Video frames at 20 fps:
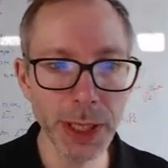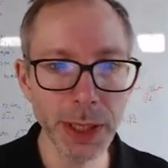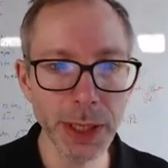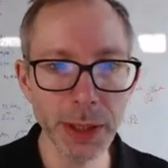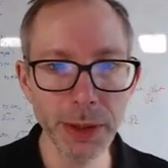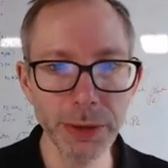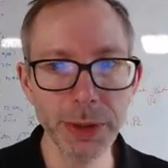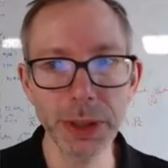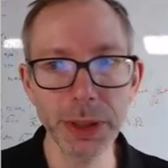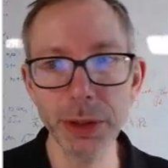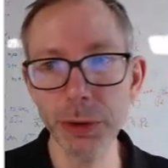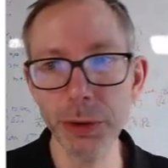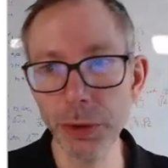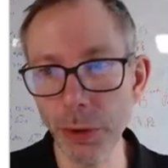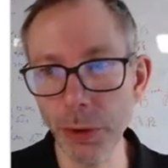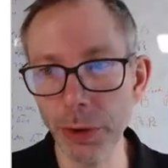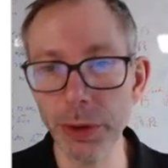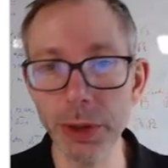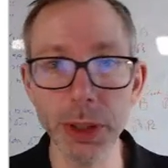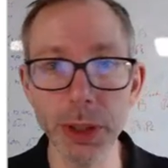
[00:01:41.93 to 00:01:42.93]
is that it
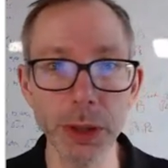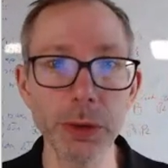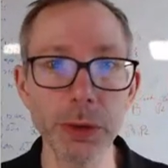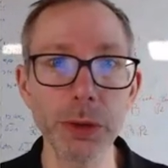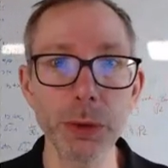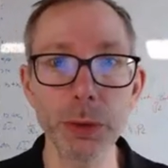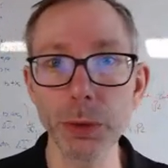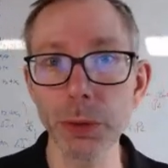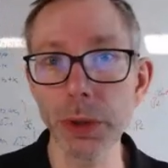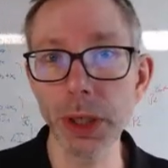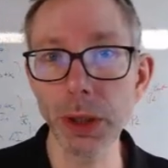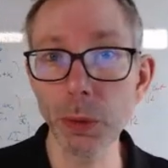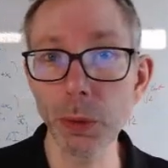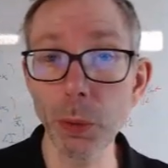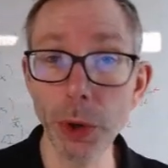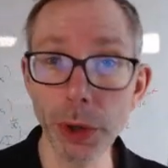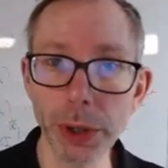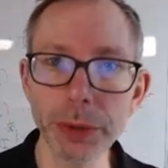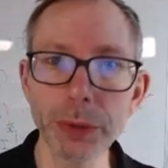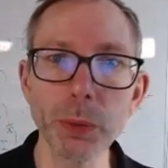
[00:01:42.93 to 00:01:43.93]
turned into a
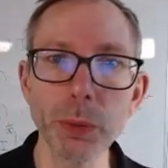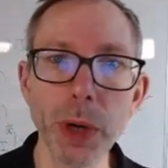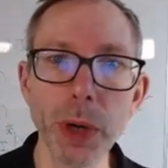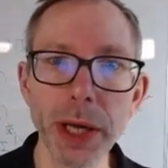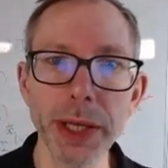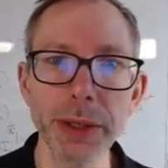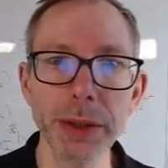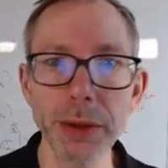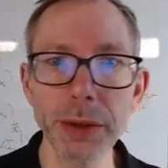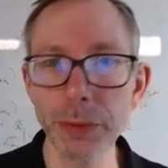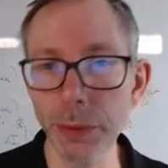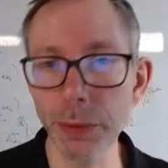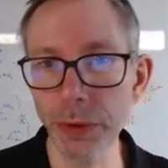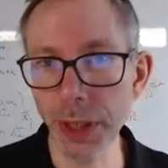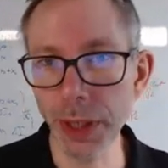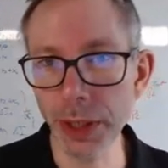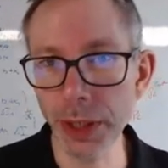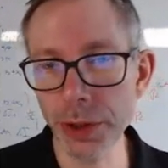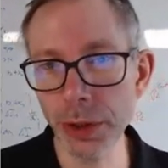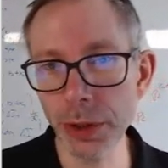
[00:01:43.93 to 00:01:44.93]
worldwide
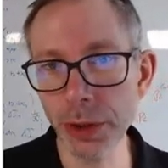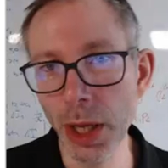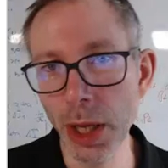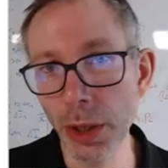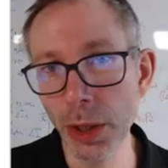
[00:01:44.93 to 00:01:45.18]
recession.